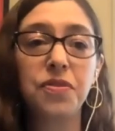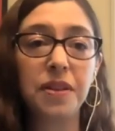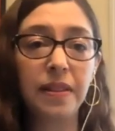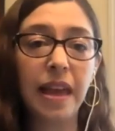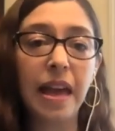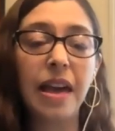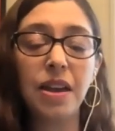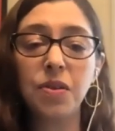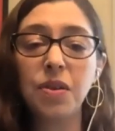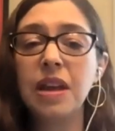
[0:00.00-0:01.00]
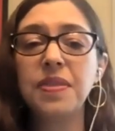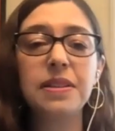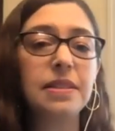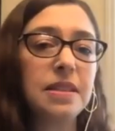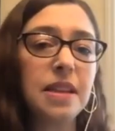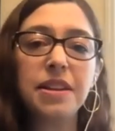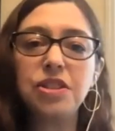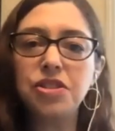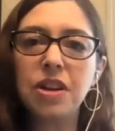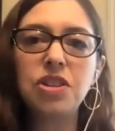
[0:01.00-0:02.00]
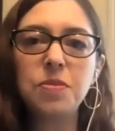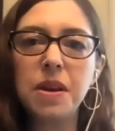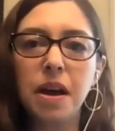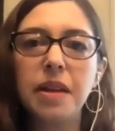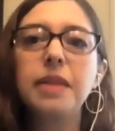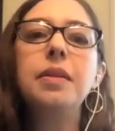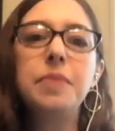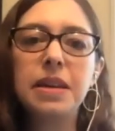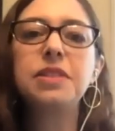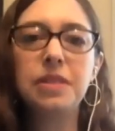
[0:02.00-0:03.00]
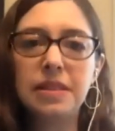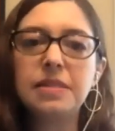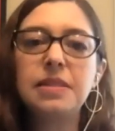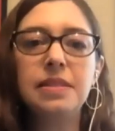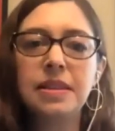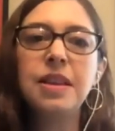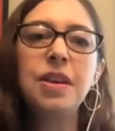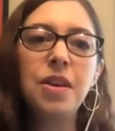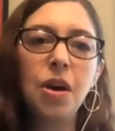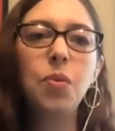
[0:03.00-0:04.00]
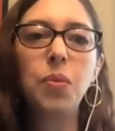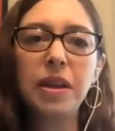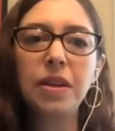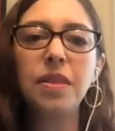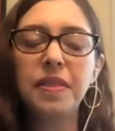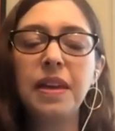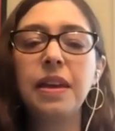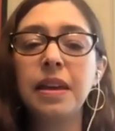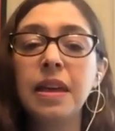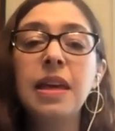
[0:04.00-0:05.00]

feeling angry, and this is not a judgment on it, I mean, this is a real thing.